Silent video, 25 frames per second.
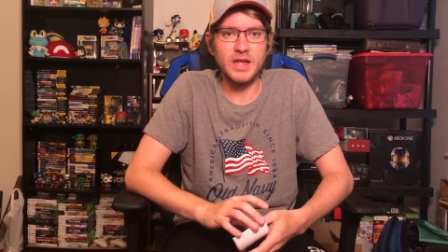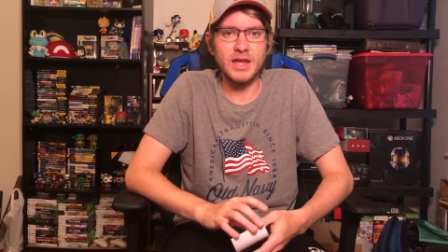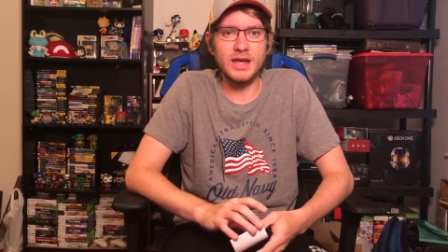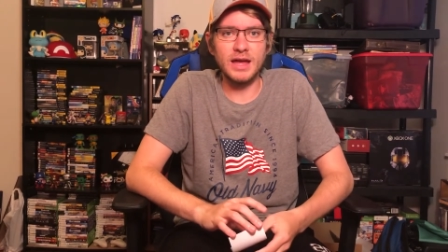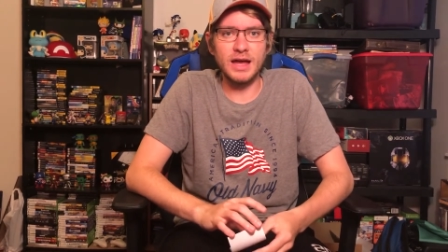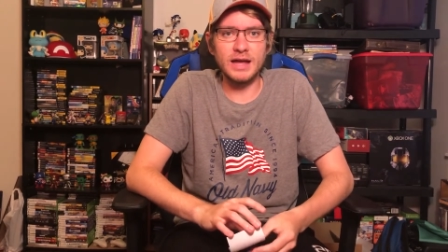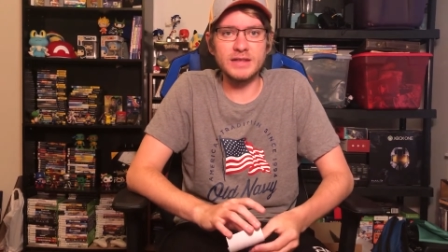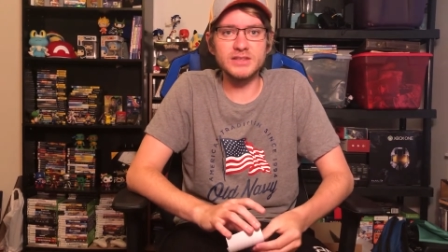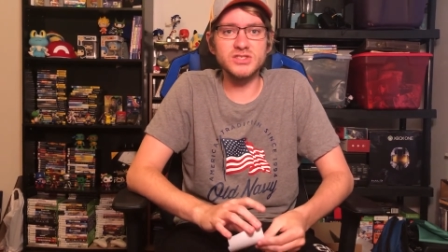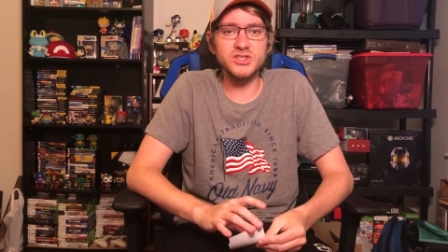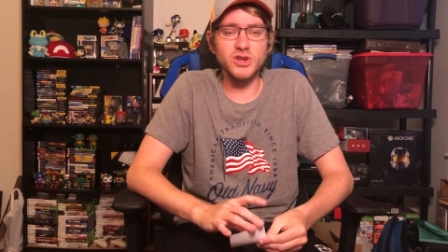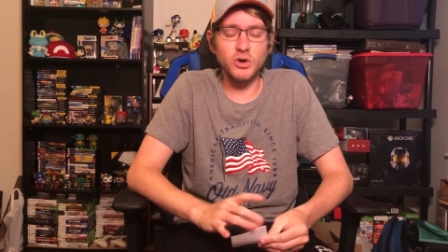
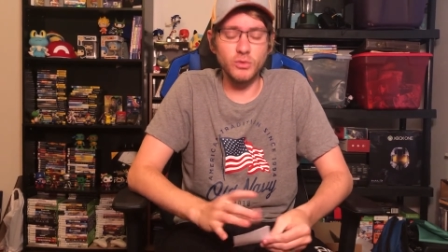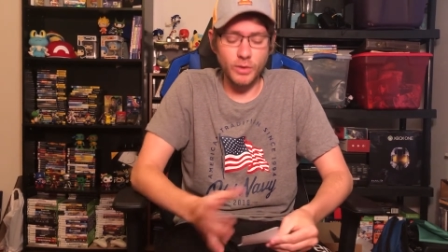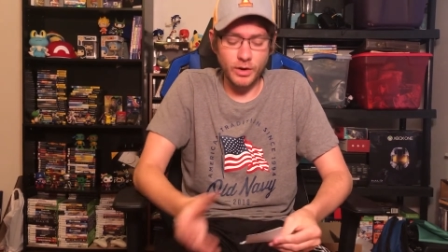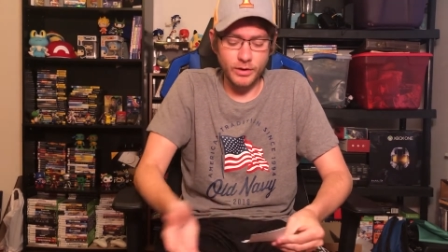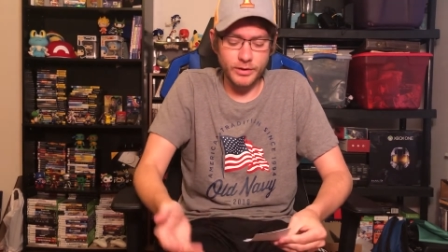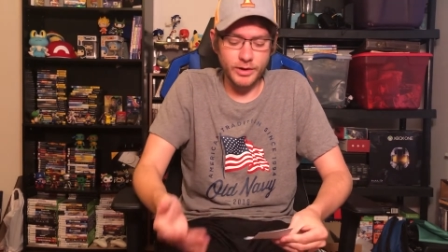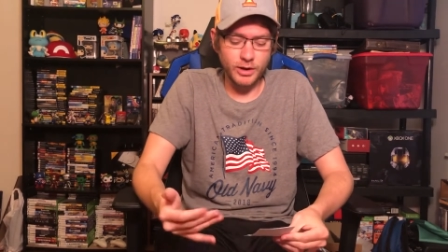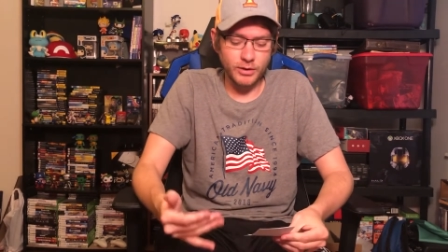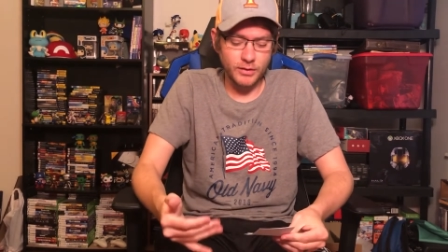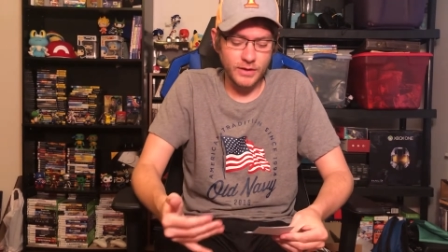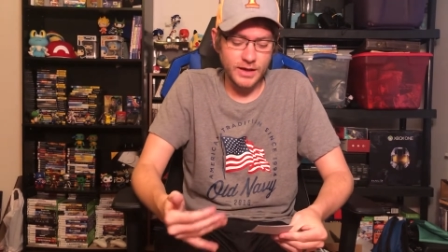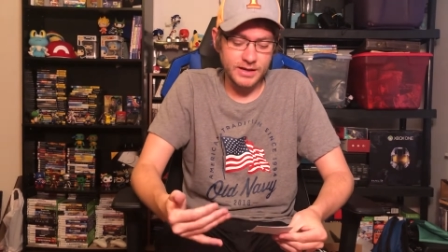And so
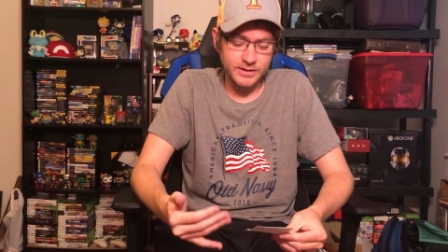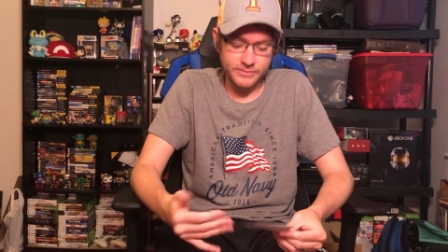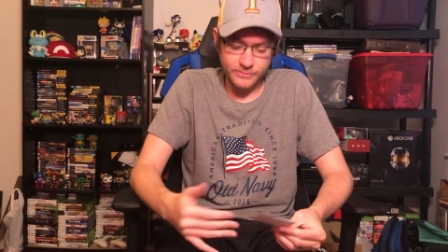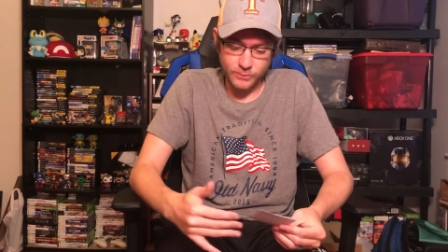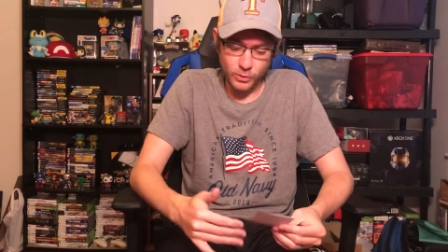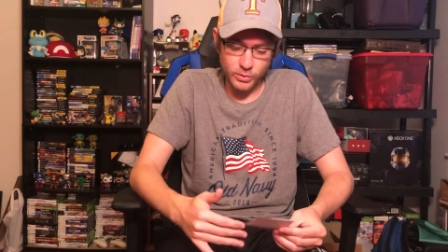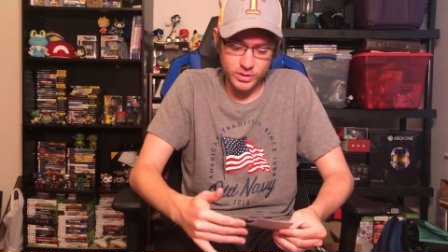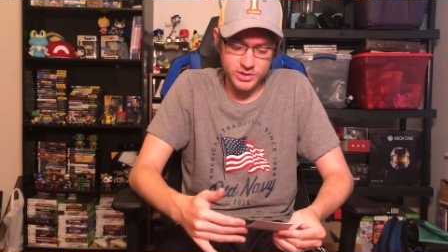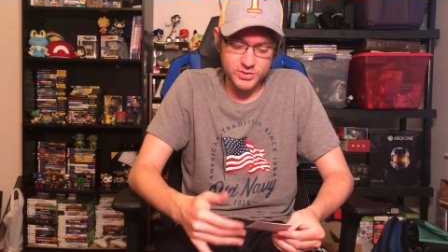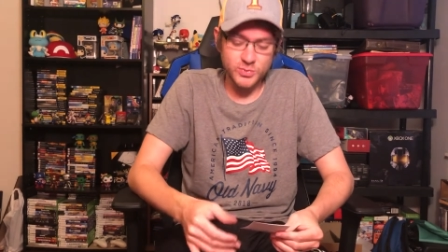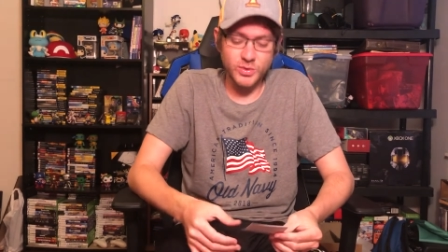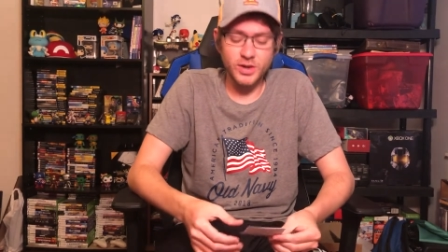Wario Land
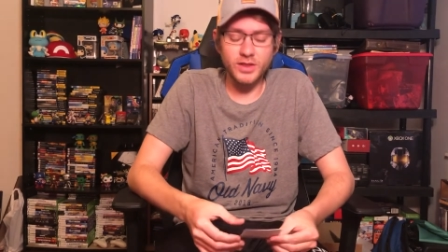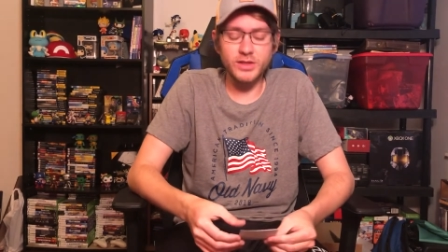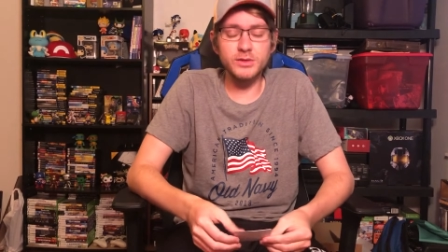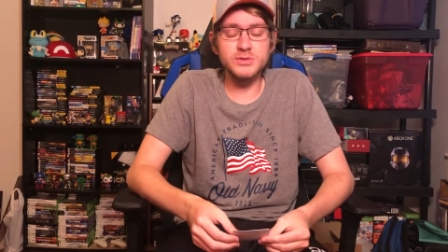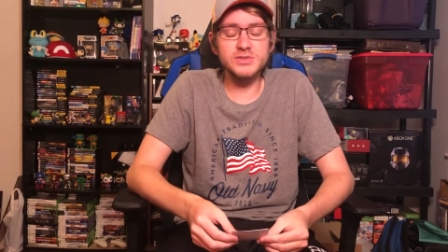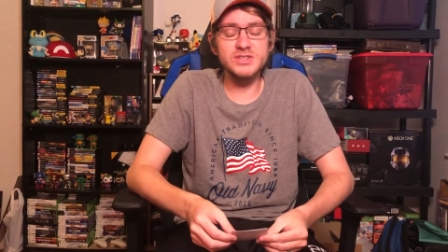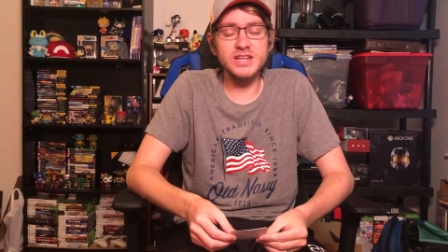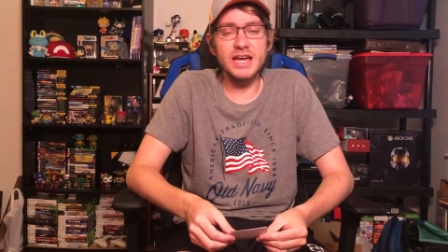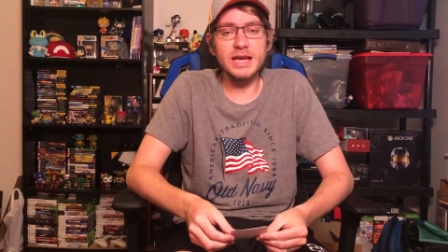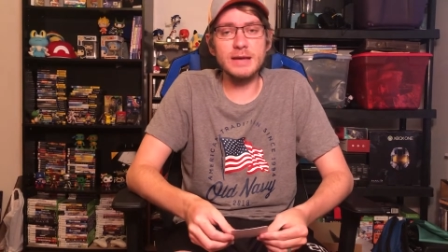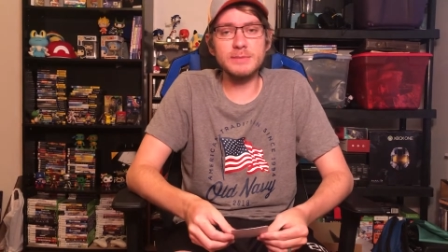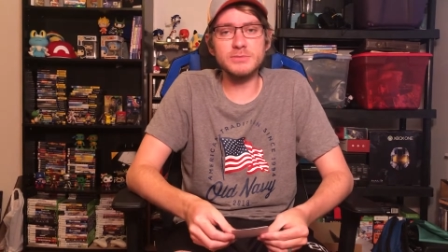four is one of those
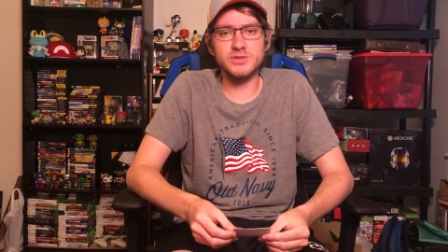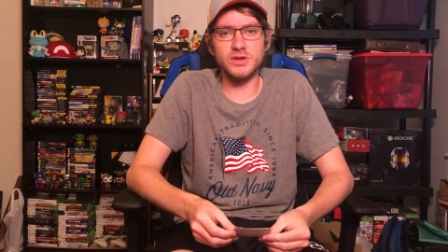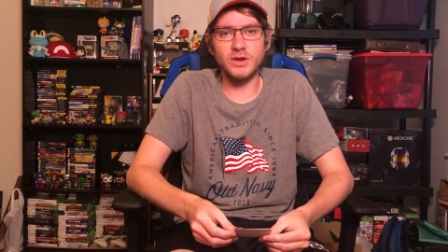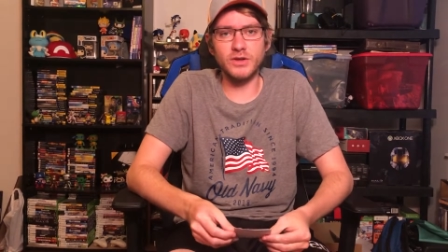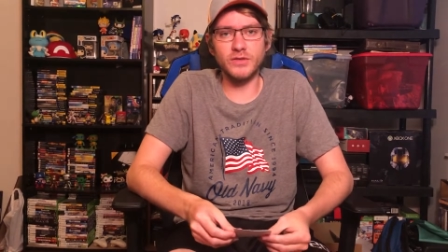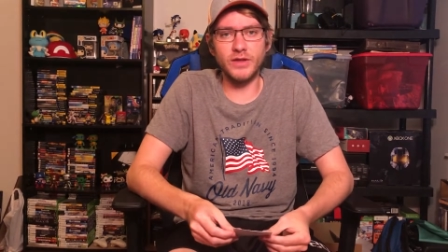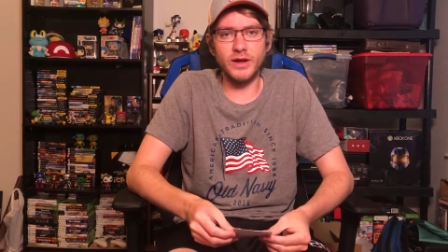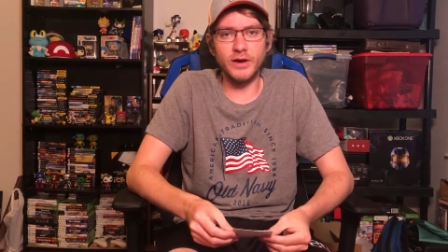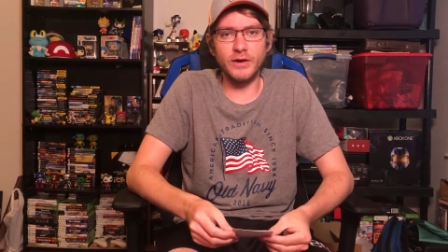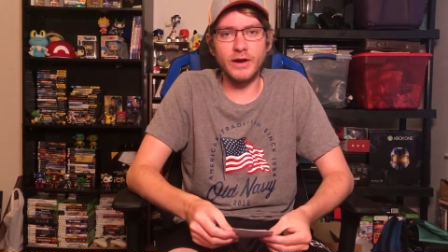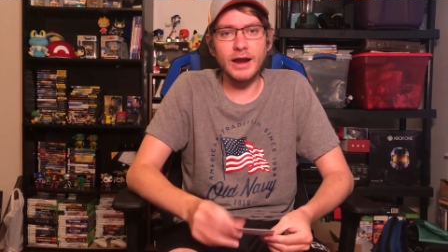games on there,